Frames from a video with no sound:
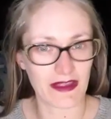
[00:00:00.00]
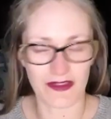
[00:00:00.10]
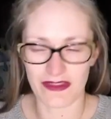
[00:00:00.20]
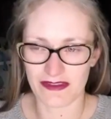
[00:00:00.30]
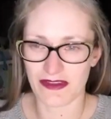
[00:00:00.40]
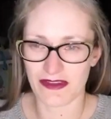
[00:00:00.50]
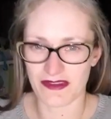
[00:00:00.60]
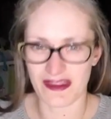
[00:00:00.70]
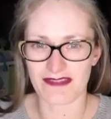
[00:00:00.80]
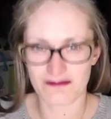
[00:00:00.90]
so it's
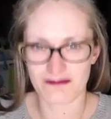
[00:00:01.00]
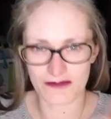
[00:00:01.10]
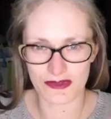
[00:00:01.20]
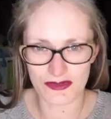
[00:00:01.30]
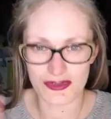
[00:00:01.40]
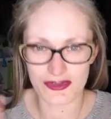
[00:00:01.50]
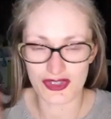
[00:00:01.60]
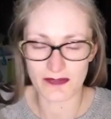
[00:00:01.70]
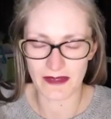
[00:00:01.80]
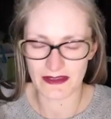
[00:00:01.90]
just
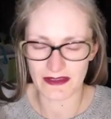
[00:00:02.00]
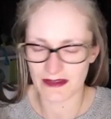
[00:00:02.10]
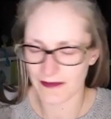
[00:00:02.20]
better.